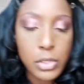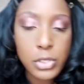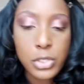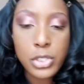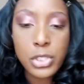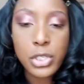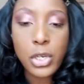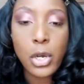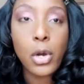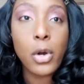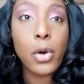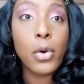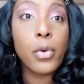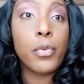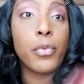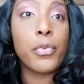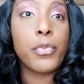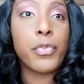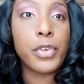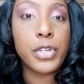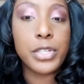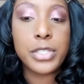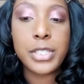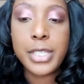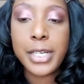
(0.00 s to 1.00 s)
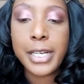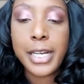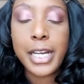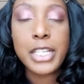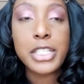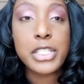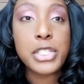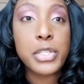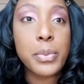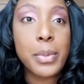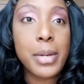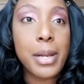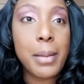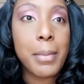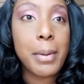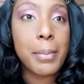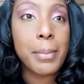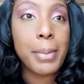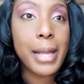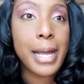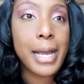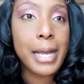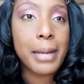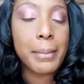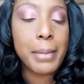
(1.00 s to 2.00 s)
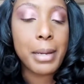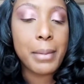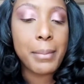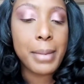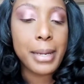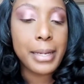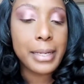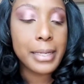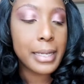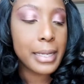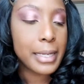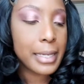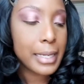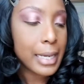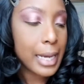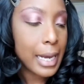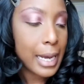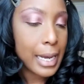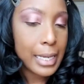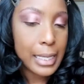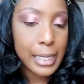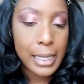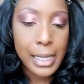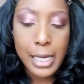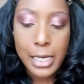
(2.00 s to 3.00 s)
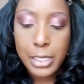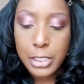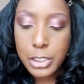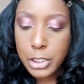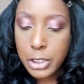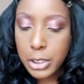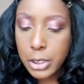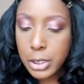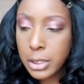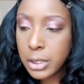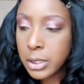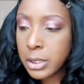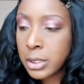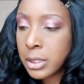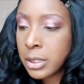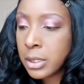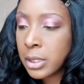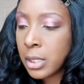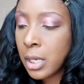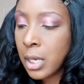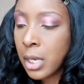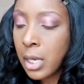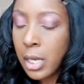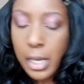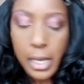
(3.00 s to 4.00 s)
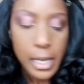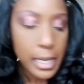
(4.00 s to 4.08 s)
So first thing I do when I'm applying my magnetic eyelashes